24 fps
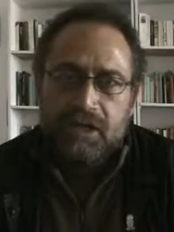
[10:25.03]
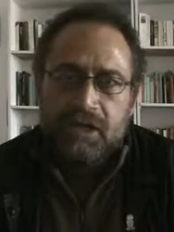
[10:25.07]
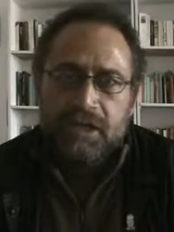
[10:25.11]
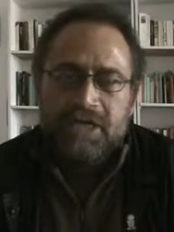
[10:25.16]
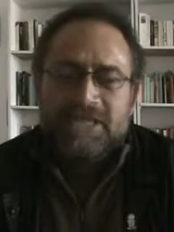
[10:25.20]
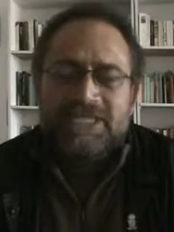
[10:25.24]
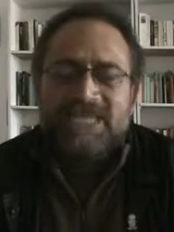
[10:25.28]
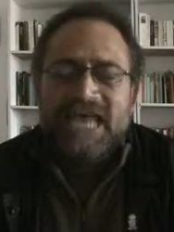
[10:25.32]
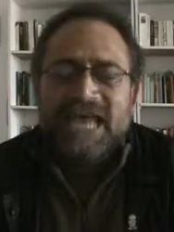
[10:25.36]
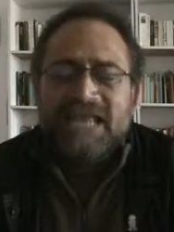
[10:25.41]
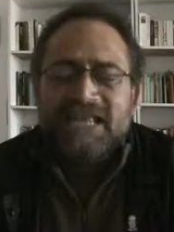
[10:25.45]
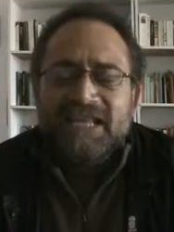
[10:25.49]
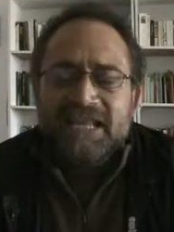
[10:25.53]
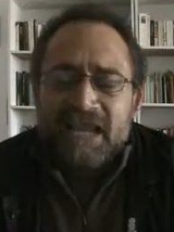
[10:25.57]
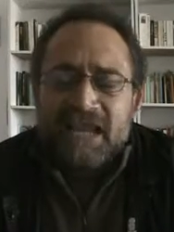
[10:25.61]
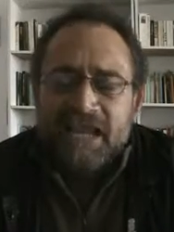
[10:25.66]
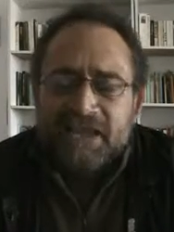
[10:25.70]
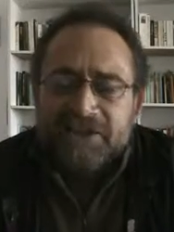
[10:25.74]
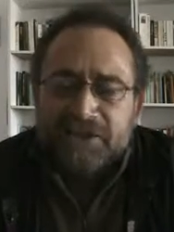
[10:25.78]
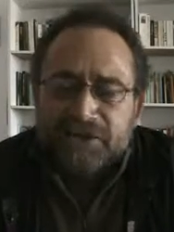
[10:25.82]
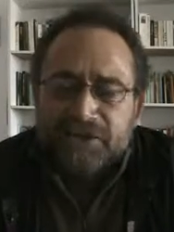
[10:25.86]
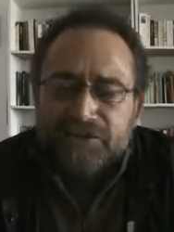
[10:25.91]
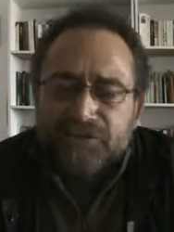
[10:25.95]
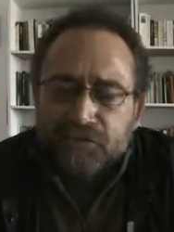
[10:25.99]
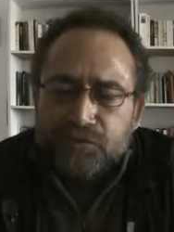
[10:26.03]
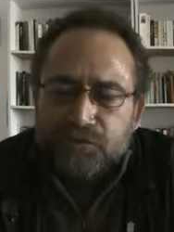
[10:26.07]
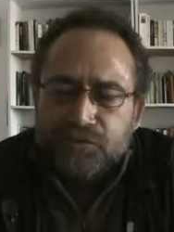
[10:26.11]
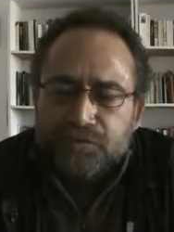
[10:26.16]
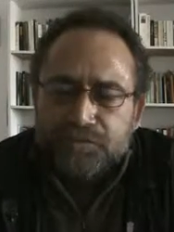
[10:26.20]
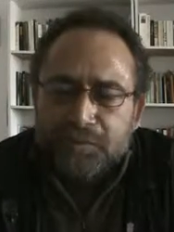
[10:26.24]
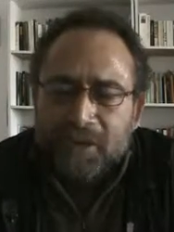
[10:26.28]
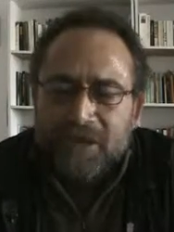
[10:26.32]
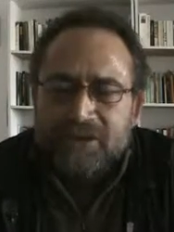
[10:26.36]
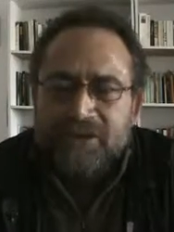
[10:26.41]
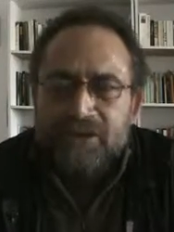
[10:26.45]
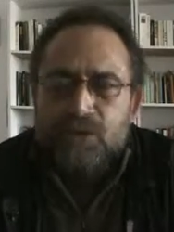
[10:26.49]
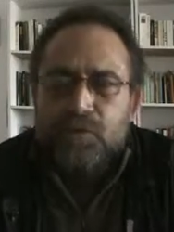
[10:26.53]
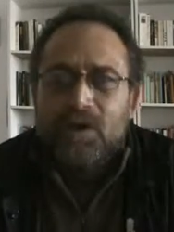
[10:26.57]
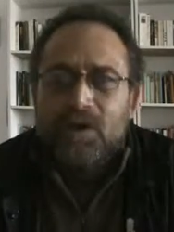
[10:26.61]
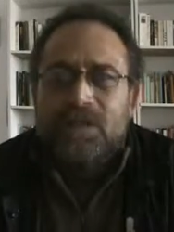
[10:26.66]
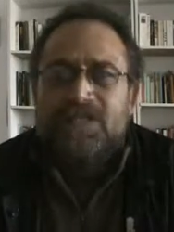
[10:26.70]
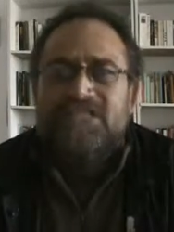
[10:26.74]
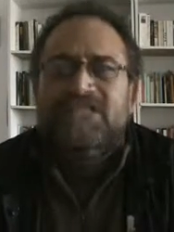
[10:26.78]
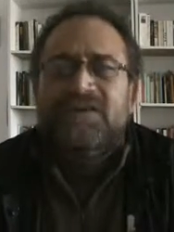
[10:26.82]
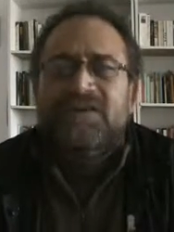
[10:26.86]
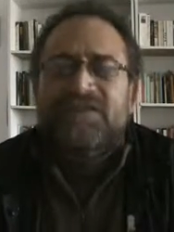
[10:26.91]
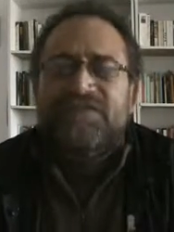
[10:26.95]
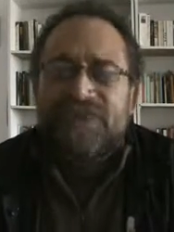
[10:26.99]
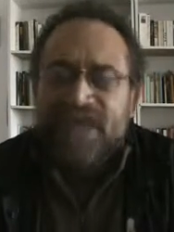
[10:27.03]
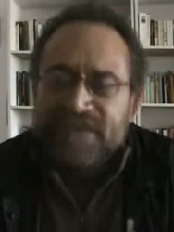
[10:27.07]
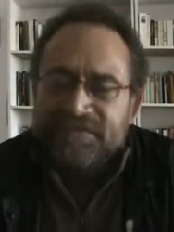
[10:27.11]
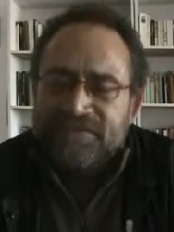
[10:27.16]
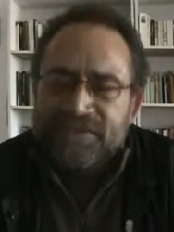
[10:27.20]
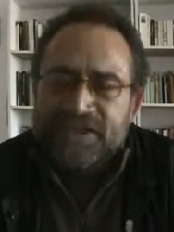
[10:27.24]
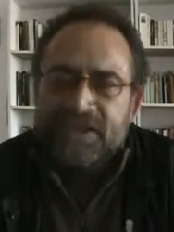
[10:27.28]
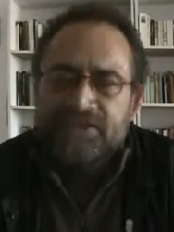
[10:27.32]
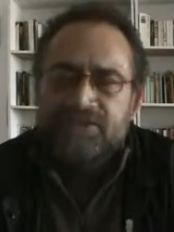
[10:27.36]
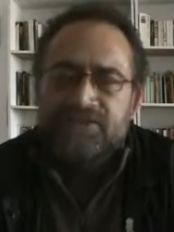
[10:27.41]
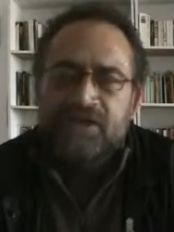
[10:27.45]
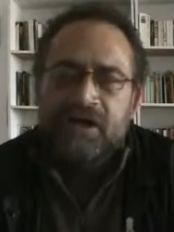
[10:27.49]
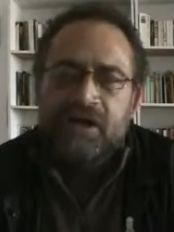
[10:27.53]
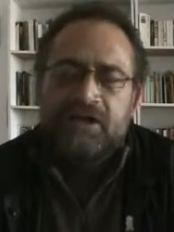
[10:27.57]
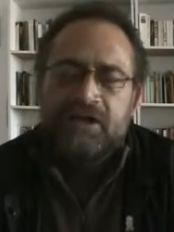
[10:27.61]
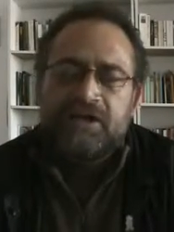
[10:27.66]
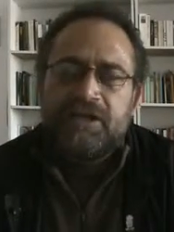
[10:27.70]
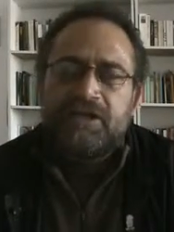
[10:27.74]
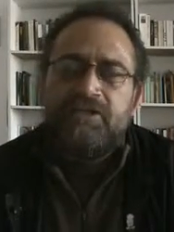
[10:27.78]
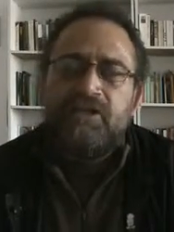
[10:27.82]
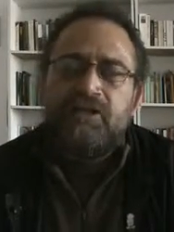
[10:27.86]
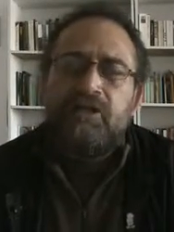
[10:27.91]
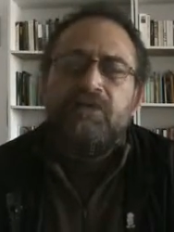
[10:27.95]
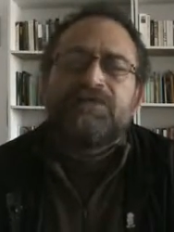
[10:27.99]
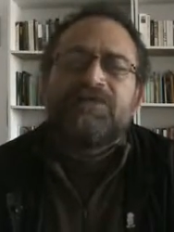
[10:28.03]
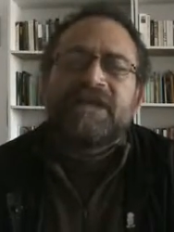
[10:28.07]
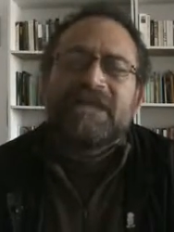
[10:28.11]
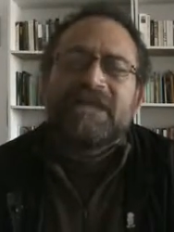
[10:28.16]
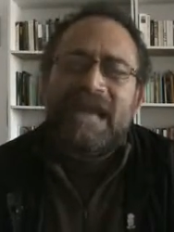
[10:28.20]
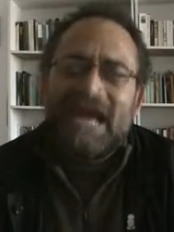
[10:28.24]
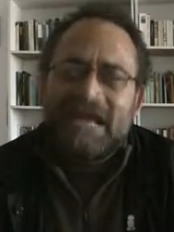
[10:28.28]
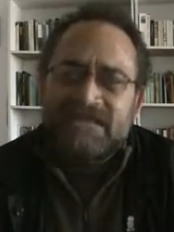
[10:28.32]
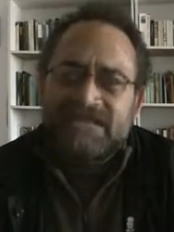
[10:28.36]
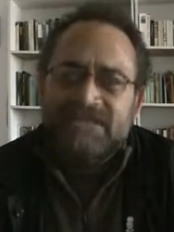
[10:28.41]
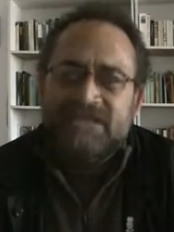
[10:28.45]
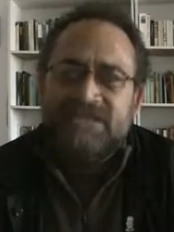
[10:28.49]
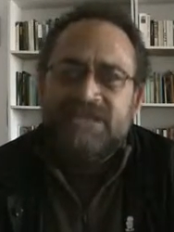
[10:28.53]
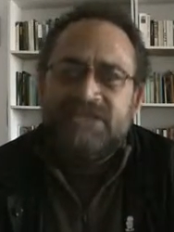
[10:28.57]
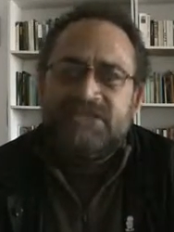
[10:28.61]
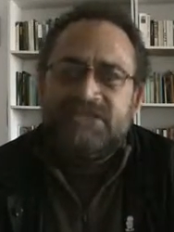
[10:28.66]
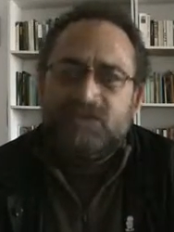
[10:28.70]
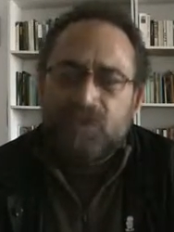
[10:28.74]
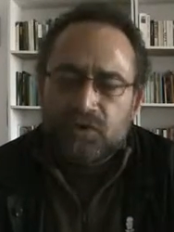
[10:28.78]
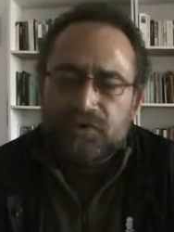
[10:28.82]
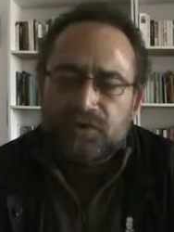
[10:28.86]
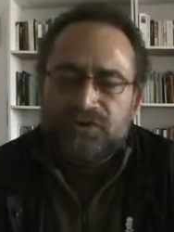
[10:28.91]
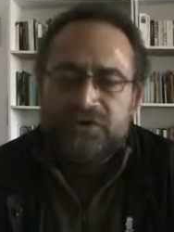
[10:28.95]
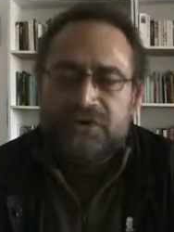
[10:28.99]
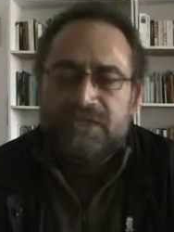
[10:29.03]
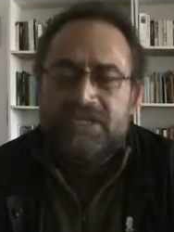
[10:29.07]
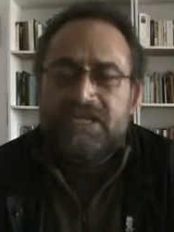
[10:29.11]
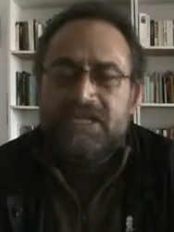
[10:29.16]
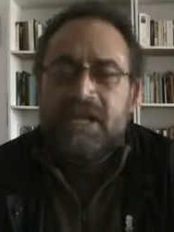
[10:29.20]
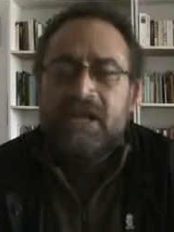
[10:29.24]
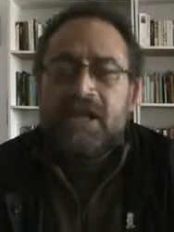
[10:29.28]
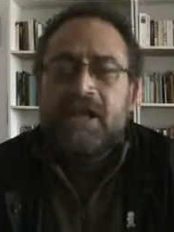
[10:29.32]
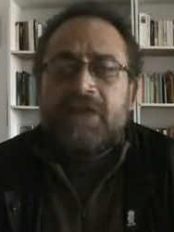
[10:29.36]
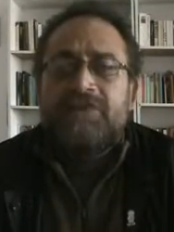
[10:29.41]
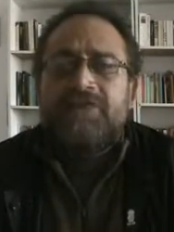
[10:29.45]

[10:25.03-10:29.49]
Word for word: Exactly like the Jewish body was the favorite target of the Nazi soldiers,